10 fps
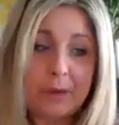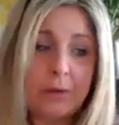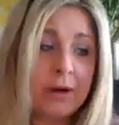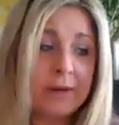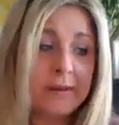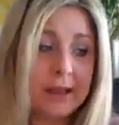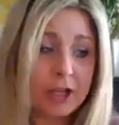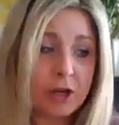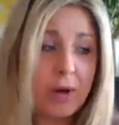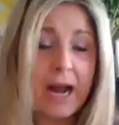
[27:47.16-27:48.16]
where it's like,
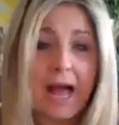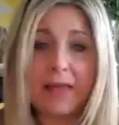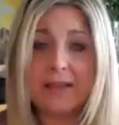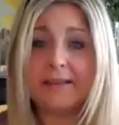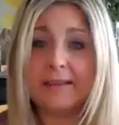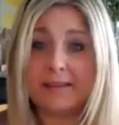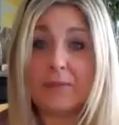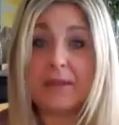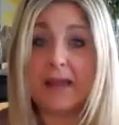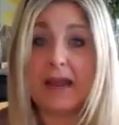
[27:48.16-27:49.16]
you know what, this is
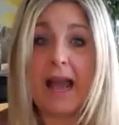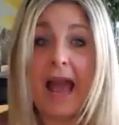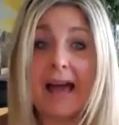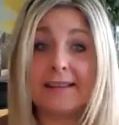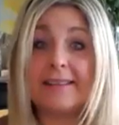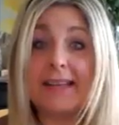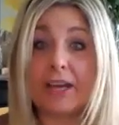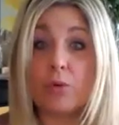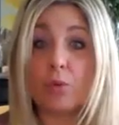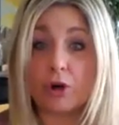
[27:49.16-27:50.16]
something that has to
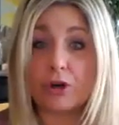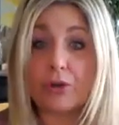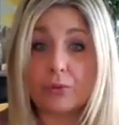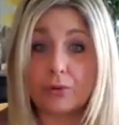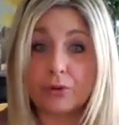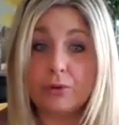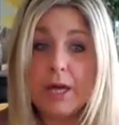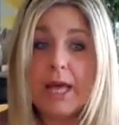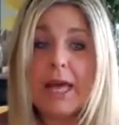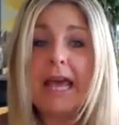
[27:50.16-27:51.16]
get worked through
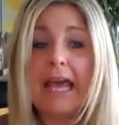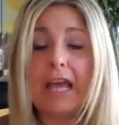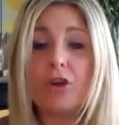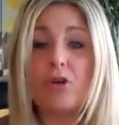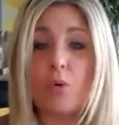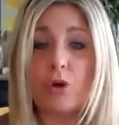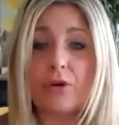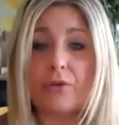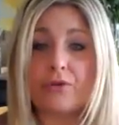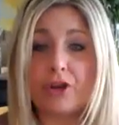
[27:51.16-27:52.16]
in
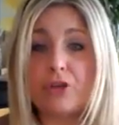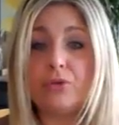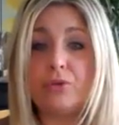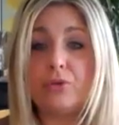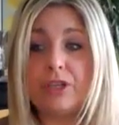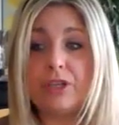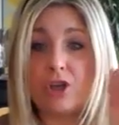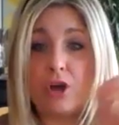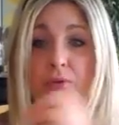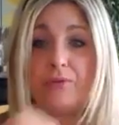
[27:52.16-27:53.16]
order for you
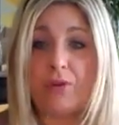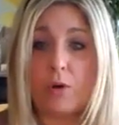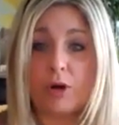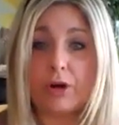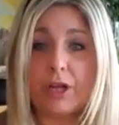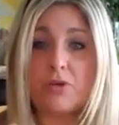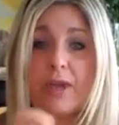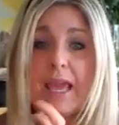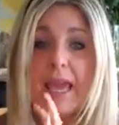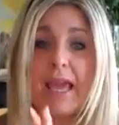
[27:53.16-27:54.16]
to go forward. You
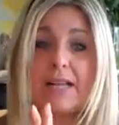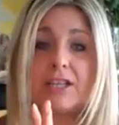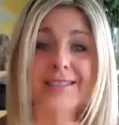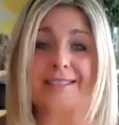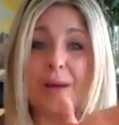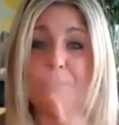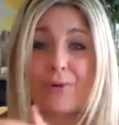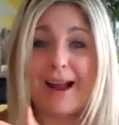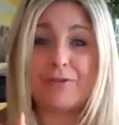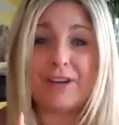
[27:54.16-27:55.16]
can't step
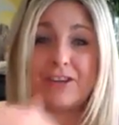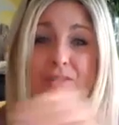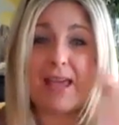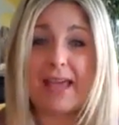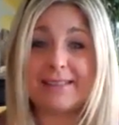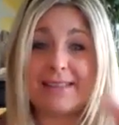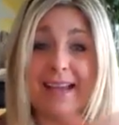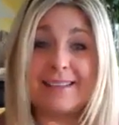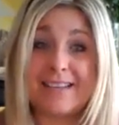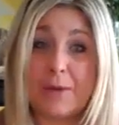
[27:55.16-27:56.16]
around it. You can't
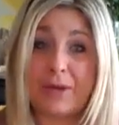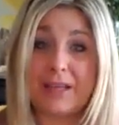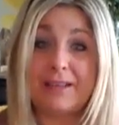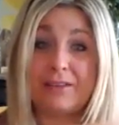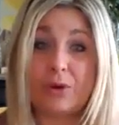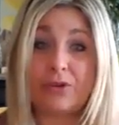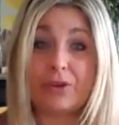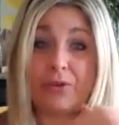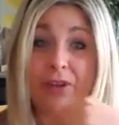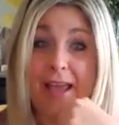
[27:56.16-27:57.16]
sidestep it, is what
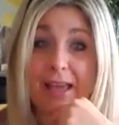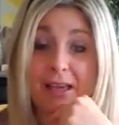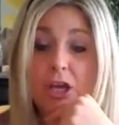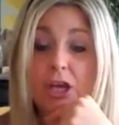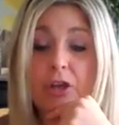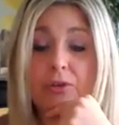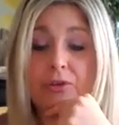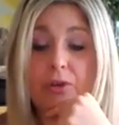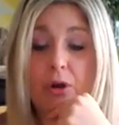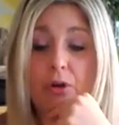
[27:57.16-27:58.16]
they're saying.
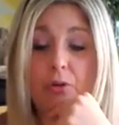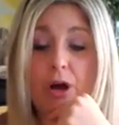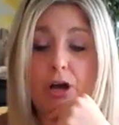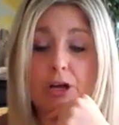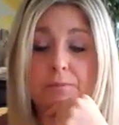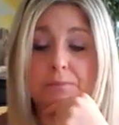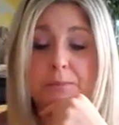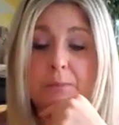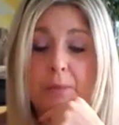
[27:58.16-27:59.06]
So